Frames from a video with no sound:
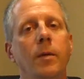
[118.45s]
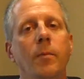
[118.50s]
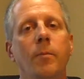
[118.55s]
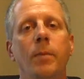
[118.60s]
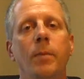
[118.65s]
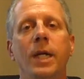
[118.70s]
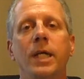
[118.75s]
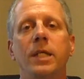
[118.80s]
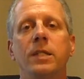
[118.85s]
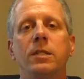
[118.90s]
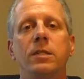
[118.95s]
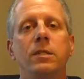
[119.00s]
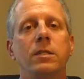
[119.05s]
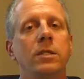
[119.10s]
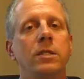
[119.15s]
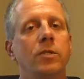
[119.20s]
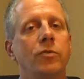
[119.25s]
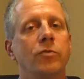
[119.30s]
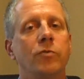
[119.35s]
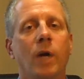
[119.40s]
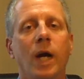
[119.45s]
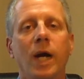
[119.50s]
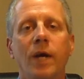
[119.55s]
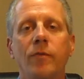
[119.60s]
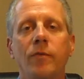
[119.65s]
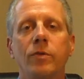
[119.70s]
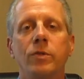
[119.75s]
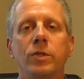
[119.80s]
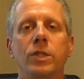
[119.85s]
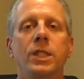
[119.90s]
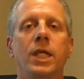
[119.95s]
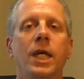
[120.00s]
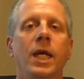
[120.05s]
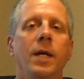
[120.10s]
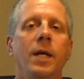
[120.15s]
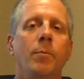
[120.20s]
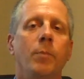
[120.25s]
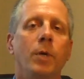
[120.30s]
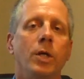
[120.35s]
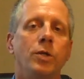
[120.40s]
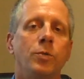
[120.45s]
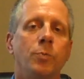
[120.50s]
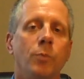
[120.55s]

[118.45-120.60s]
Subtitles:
makes the driver's day much